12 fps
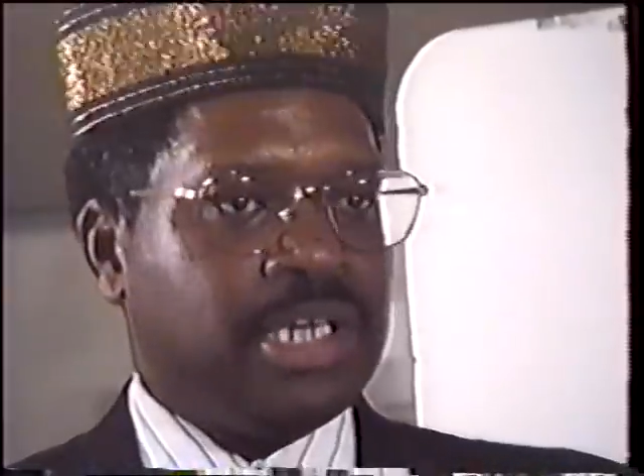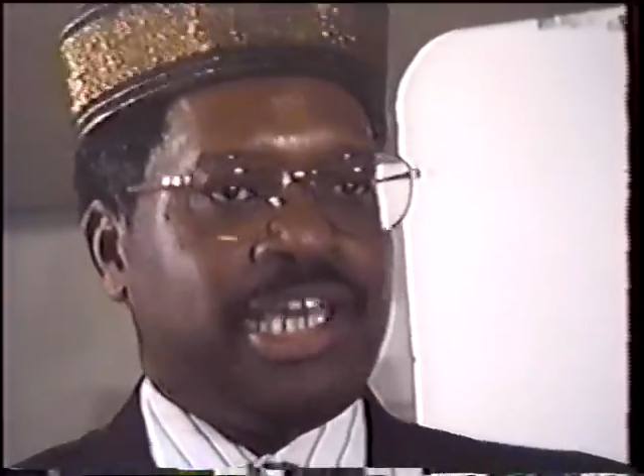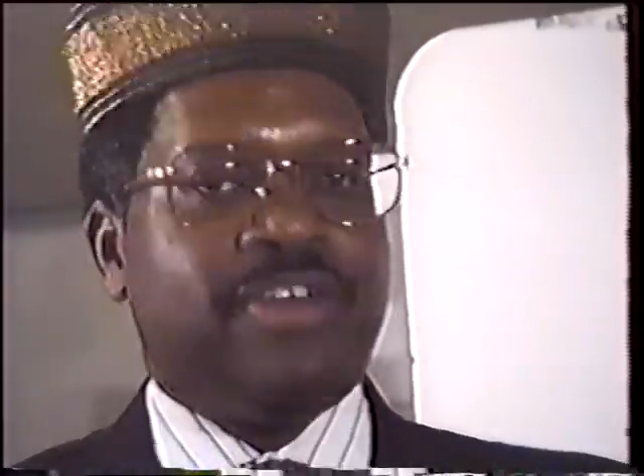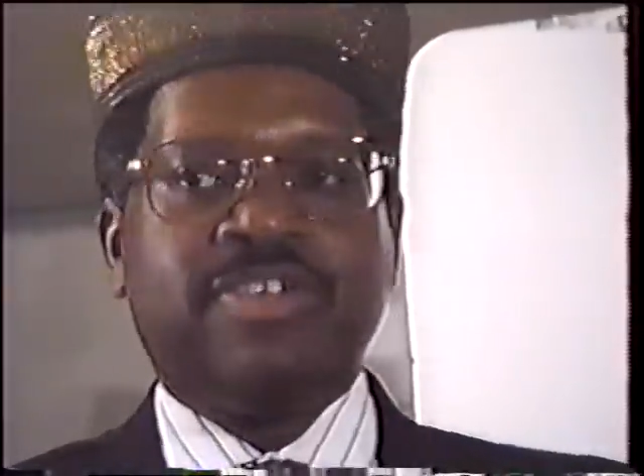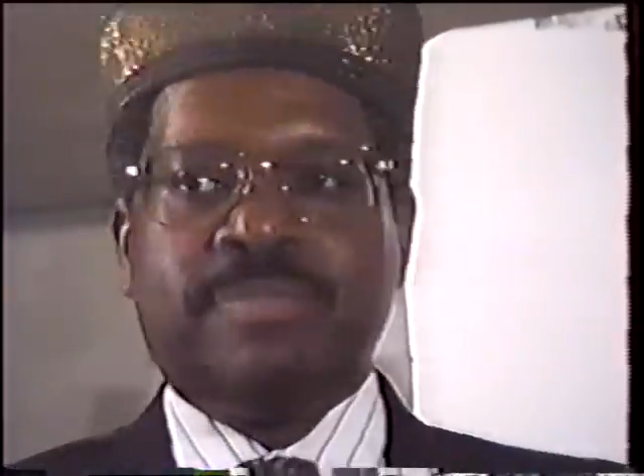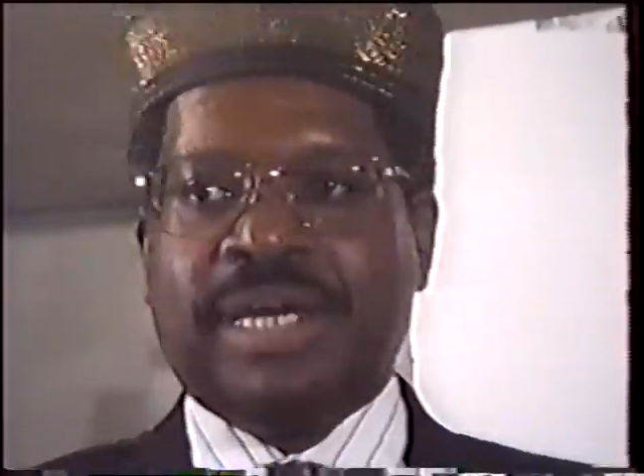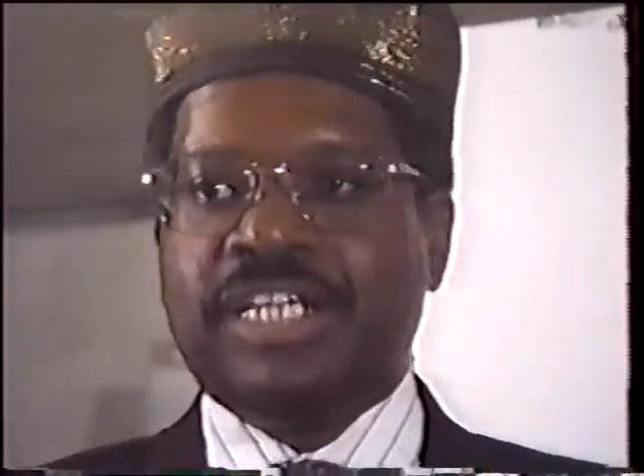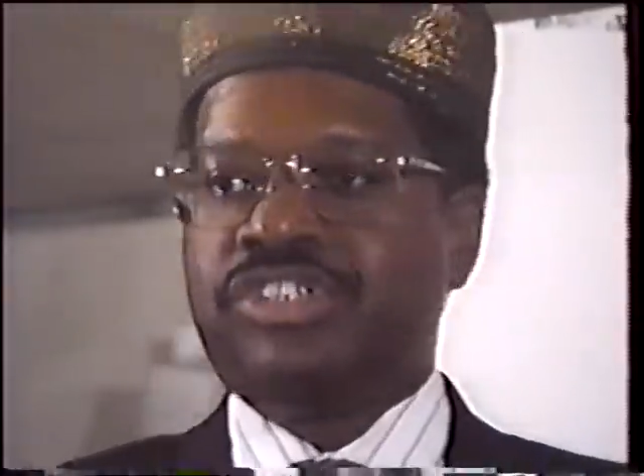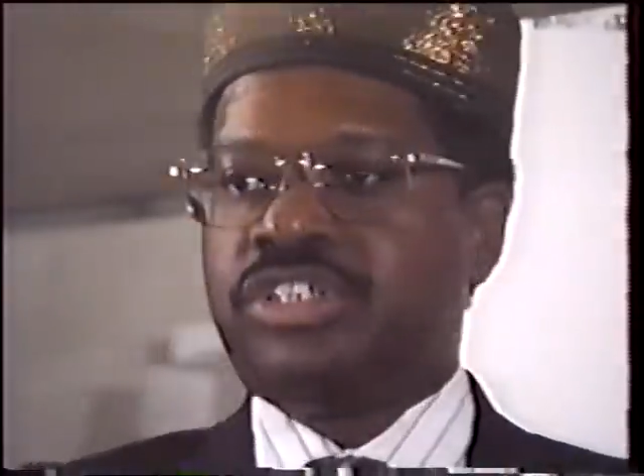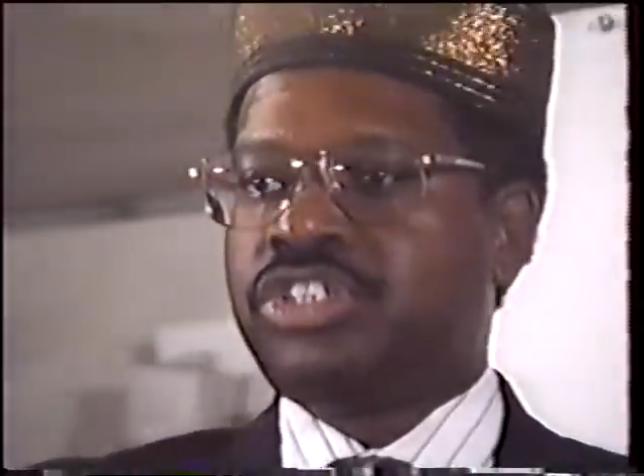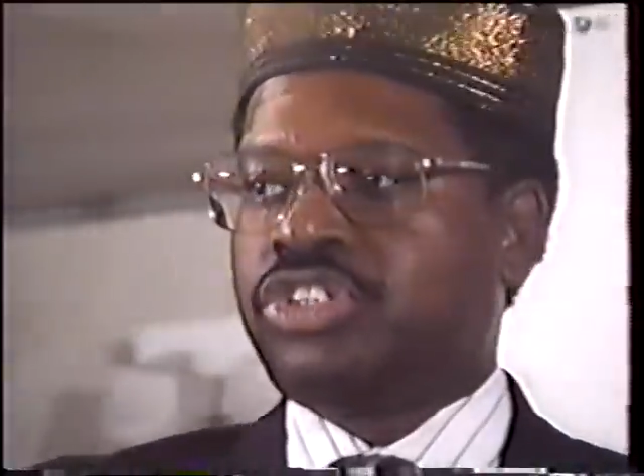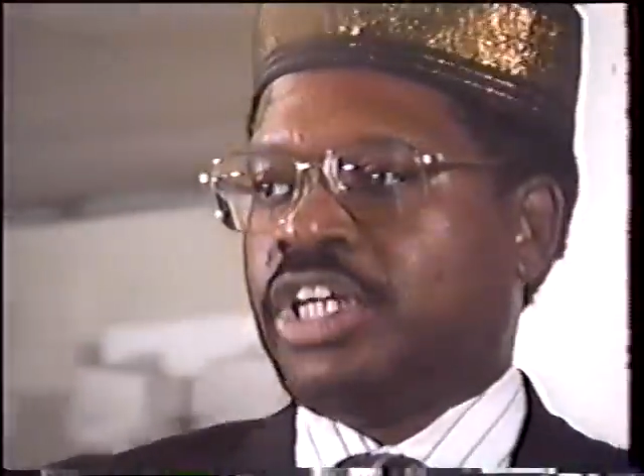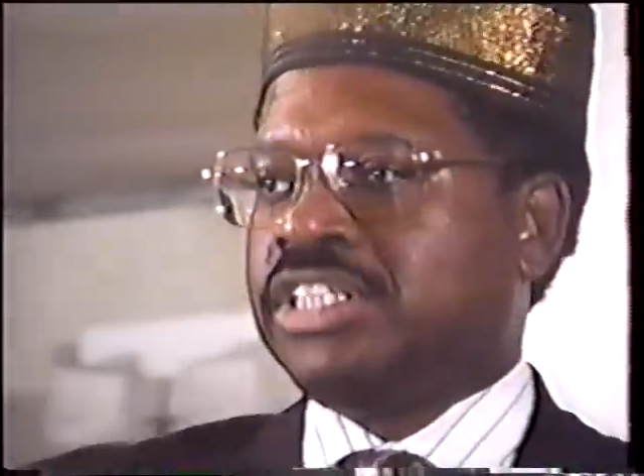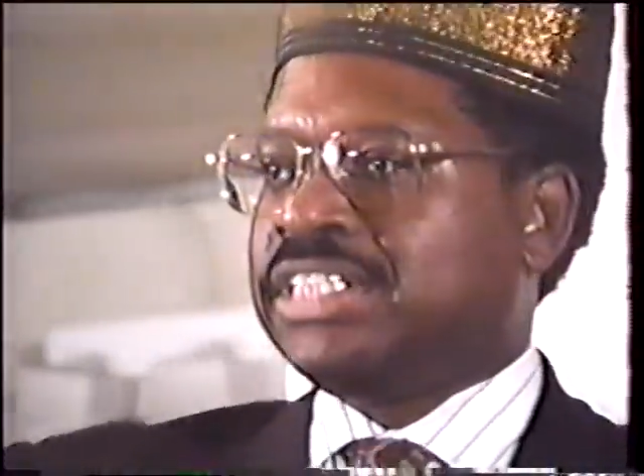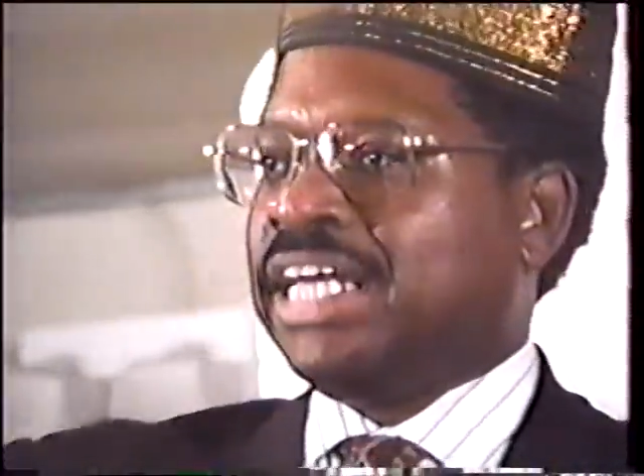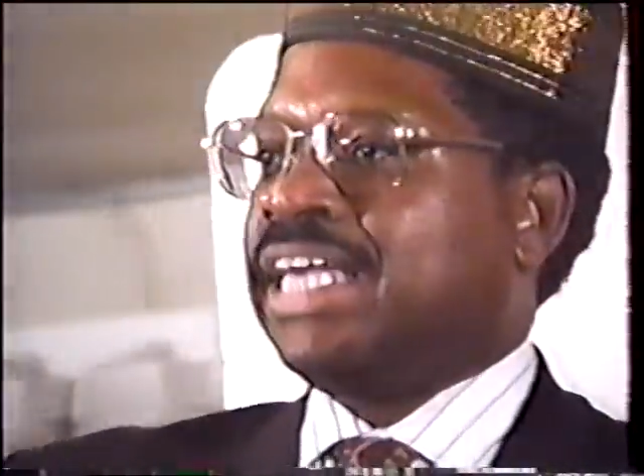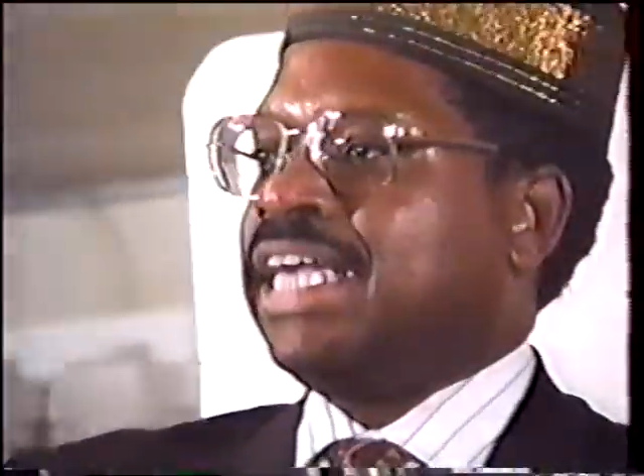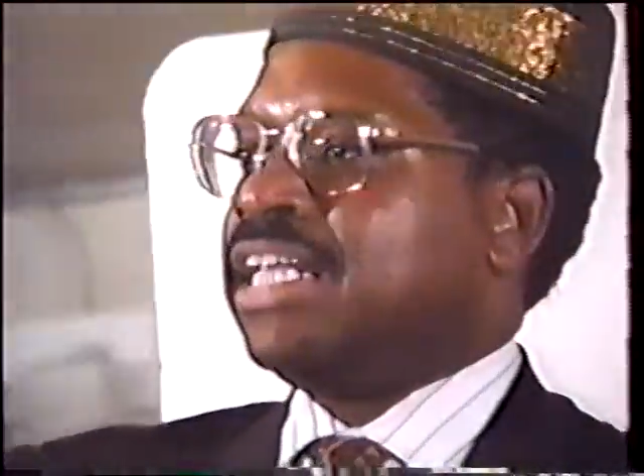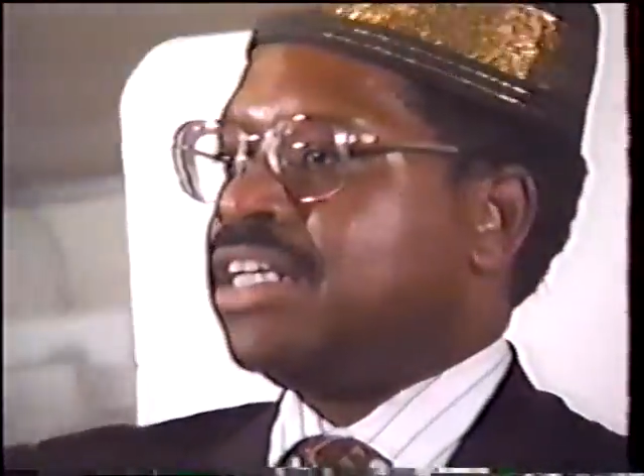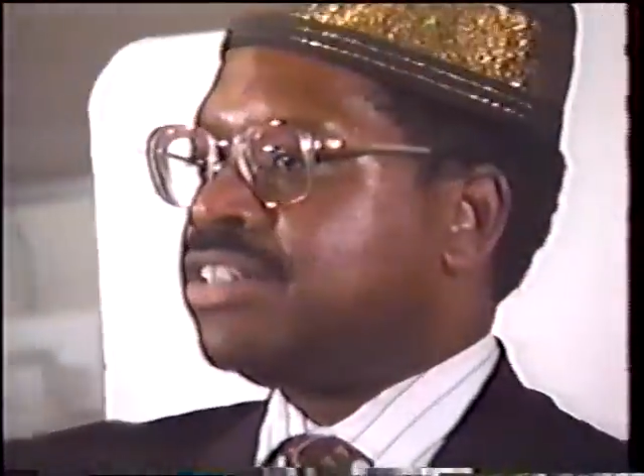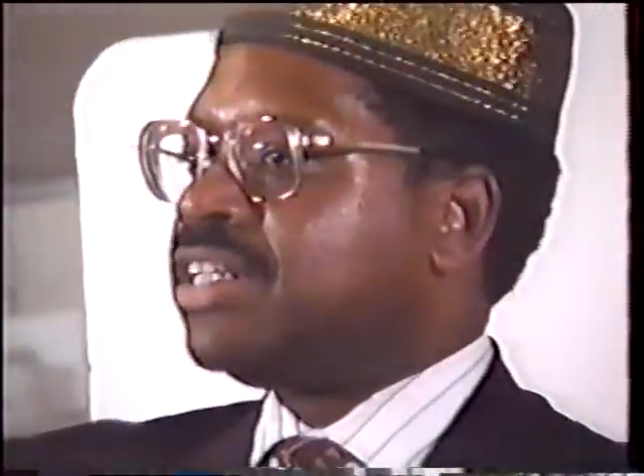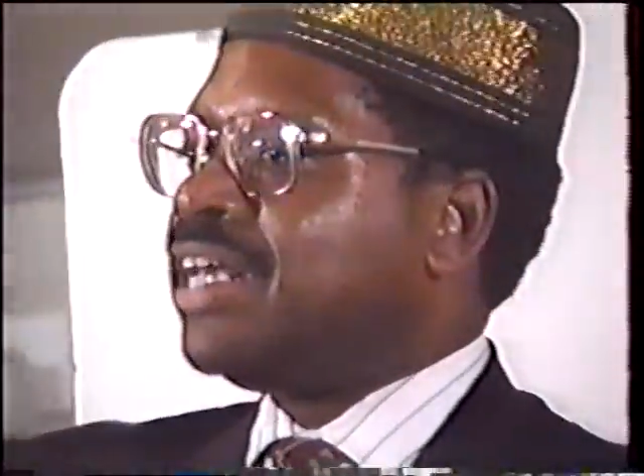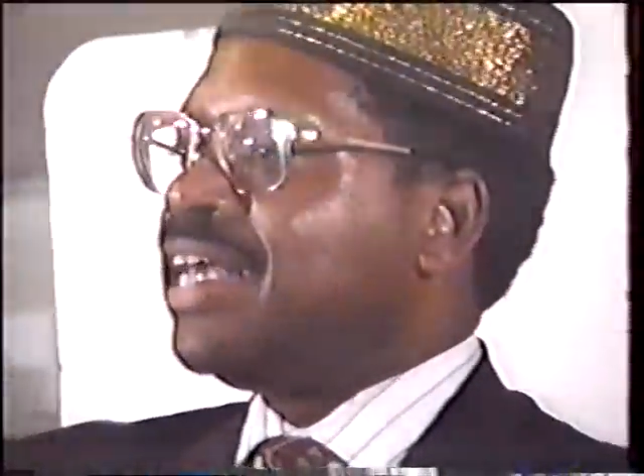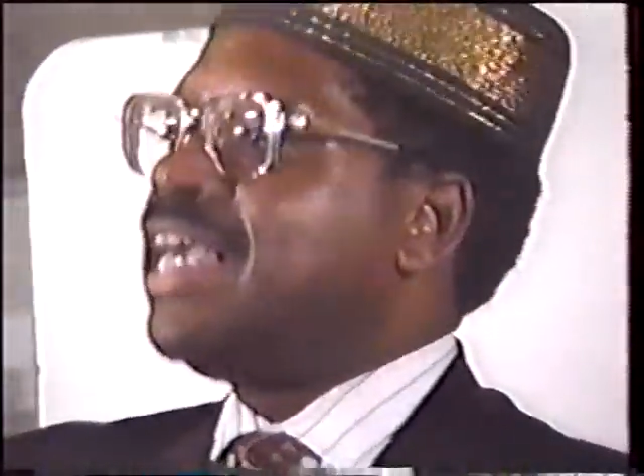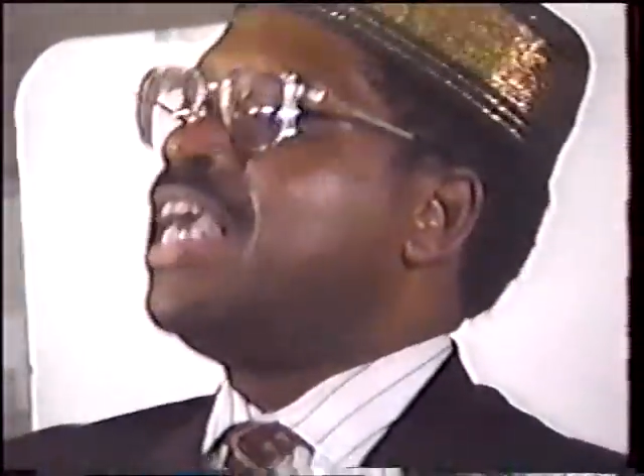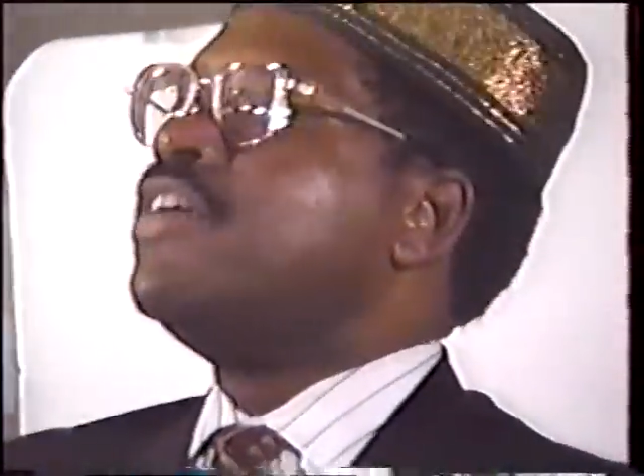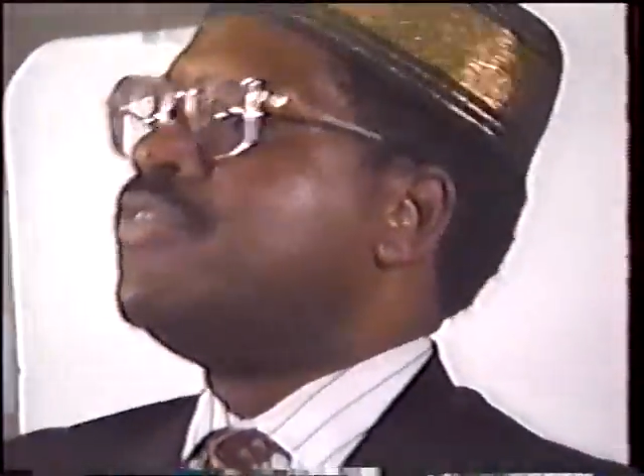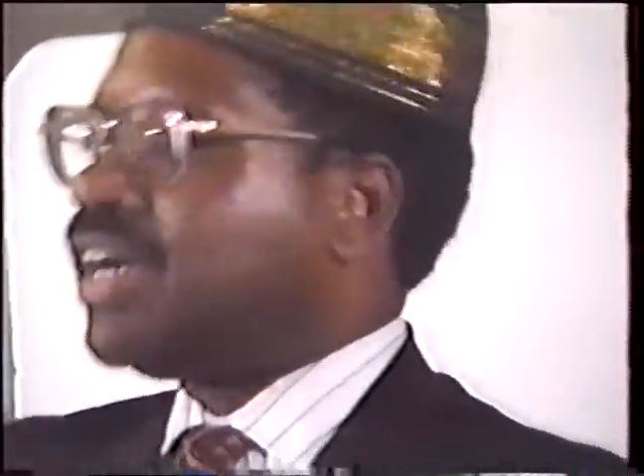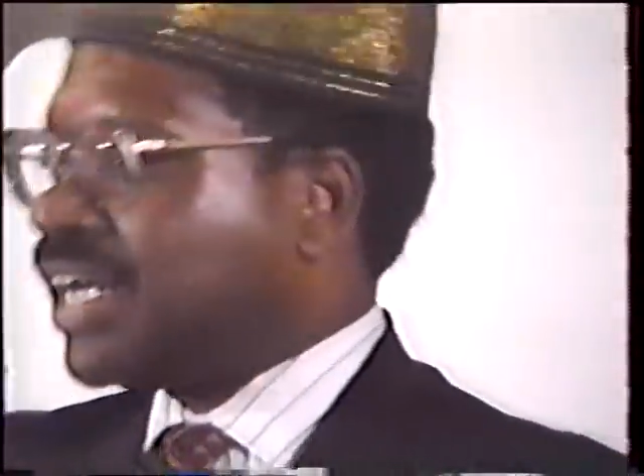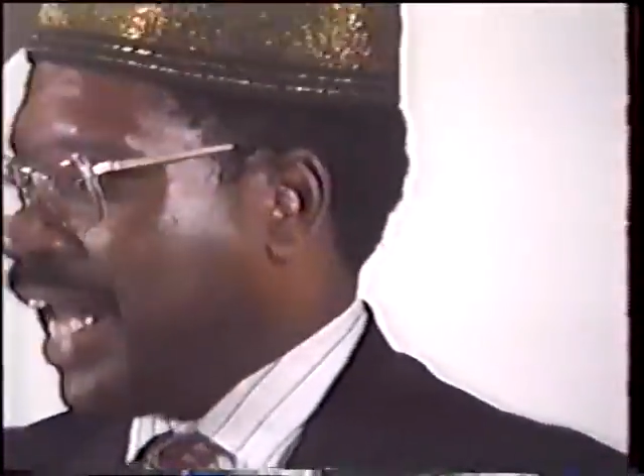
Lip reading: Information is such that it is even